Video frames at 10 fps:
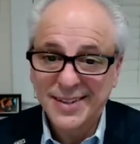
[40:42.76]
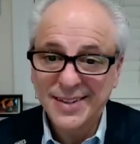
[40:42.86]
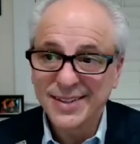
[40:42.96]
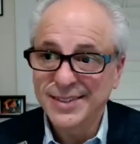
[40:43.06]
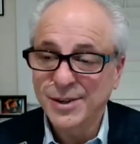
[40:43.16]

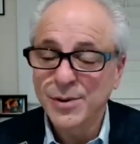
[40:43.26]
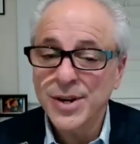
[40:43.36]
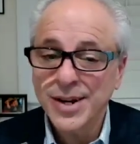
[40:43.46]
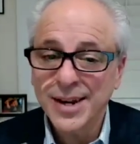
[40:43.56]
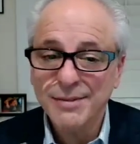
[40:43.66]
that is
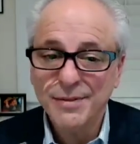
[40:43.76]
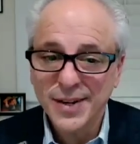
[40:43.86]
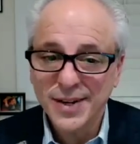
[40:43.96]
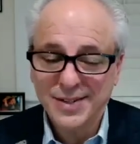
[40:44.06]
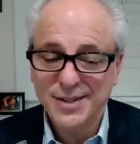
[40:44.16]
going to have
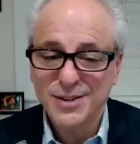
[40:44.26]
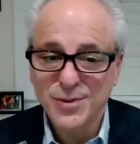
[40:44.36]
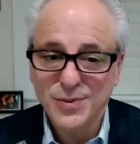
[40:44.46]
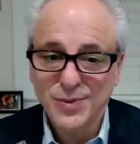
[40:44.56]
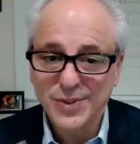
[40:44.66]
effects on
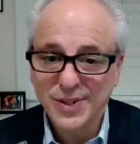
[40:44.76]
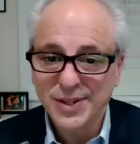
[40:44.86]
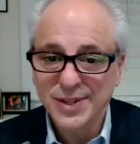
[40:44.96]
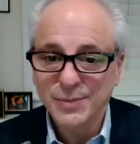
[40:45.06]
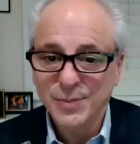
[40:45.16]
you,
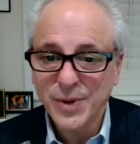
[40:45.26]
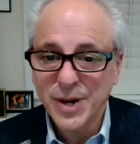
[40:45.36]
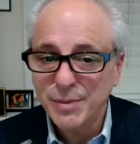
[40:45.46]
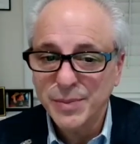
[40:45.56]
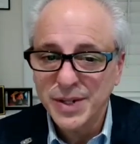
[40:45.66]

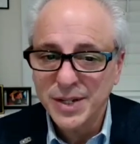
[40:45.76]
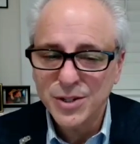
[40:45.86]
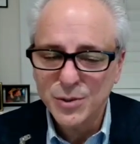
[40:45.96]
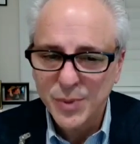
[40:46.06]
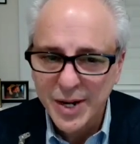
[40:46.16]
probably
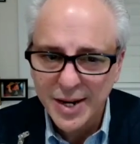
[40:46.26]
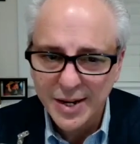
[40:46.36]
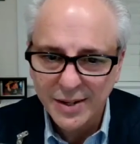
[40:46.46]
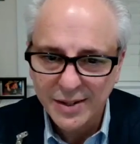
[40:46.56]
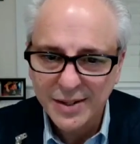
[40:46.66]
in your
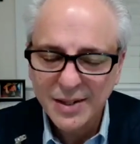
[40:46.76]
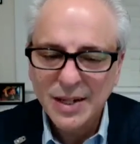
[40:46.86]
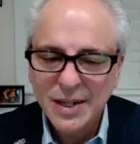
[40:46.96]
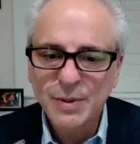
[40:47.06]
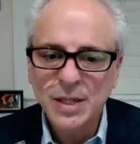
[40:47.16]
brain.
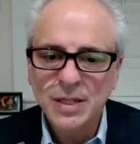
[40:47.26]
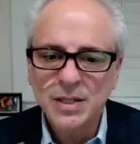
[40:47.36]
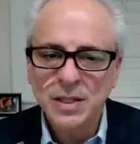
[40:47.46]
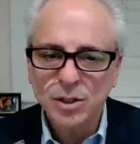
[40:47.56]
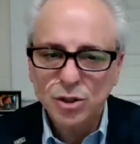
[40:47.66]
I mean,
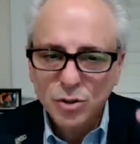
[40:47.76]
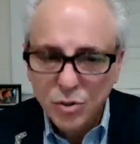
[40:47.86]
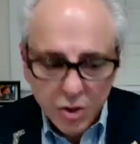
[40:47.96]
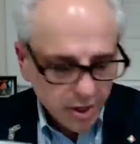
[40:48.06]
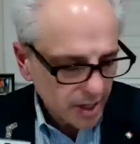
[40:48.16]
that's an
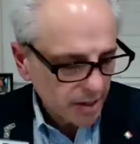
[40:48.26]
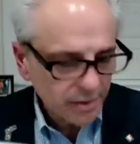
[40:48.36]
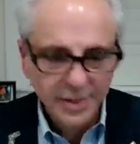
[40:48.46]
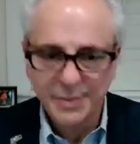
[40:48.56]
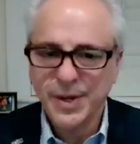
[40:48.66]

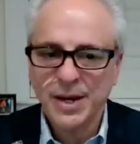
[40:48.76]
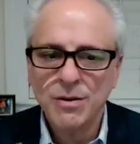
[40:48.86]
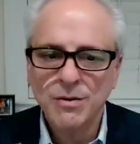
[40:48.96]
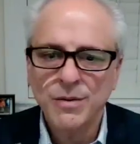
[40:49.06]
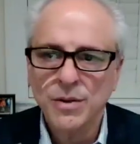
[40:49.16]
extraordinarily
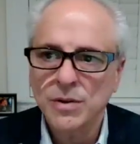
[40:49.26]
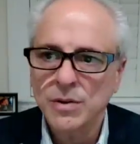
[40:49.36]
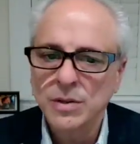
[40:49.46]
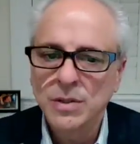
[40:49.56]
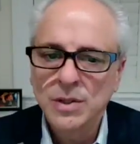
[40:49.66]

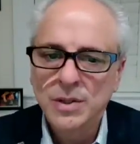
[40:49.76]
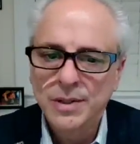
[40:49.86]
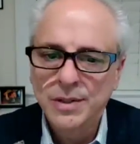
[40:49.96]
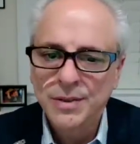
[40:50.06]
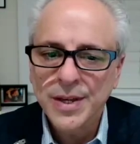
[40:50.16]
powerful
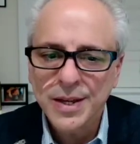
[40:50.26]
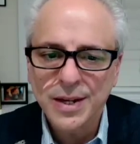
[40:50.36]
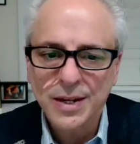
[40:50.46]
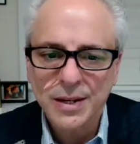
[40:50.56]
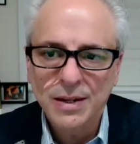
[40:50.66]

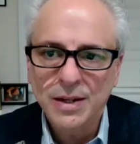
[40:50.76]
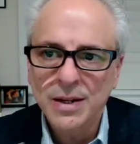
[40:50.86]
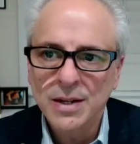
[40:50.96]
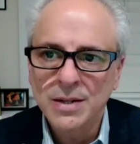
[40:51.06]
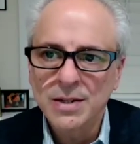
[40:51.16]
thing.
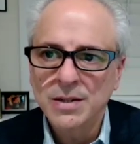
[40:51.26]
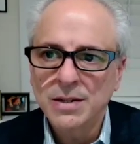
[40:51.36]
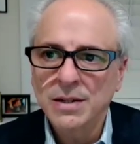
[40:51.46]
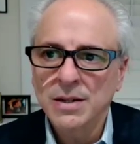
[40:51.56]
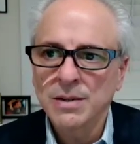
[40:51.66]
And,
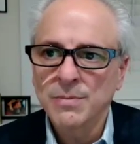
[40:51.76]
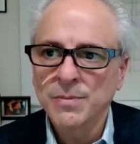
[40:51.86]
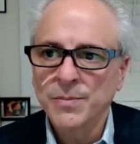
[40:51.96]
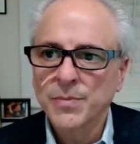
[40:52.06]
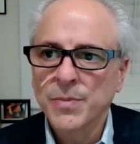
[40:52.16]
I
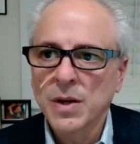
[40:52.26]
mean,